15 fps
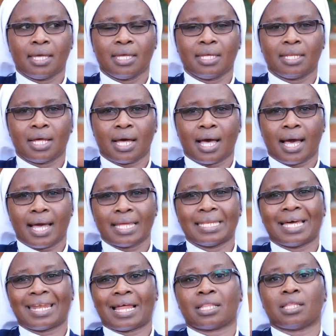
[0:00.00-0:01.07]
in
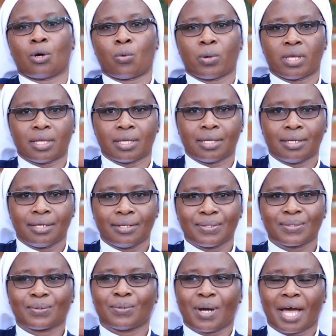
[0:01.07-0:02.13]
another way.
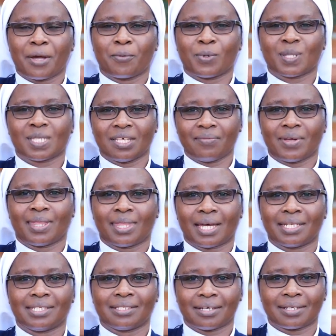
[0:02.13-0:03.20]
So I was given
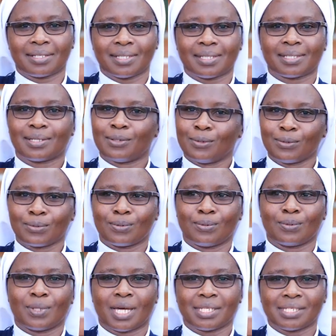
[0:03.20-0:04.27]
that chance to
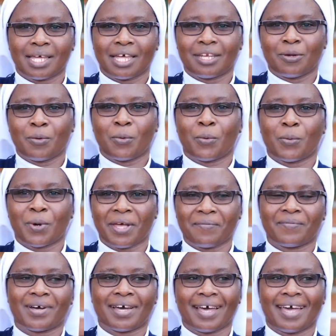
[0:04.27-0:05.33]
do that. And
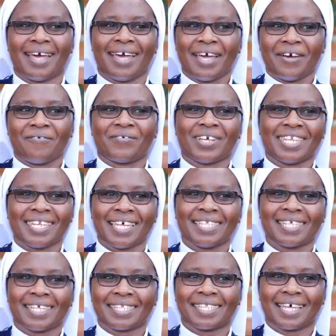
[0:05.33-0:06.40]
whoever
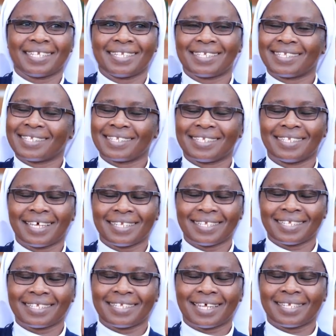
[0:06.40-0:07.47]
finances
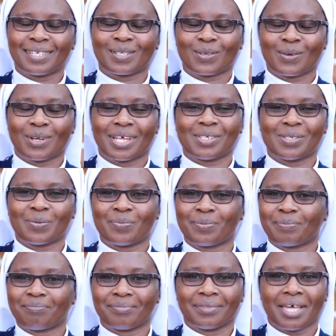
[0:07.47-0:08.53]
that scholarship,
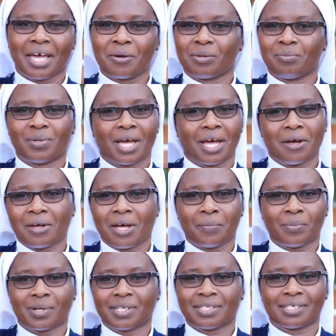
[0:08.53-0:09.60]
I
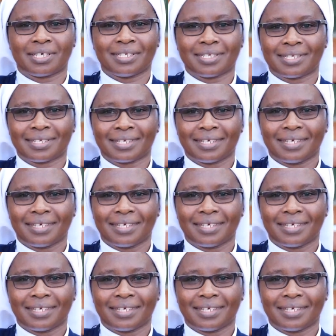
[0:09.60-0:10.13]
appreciate.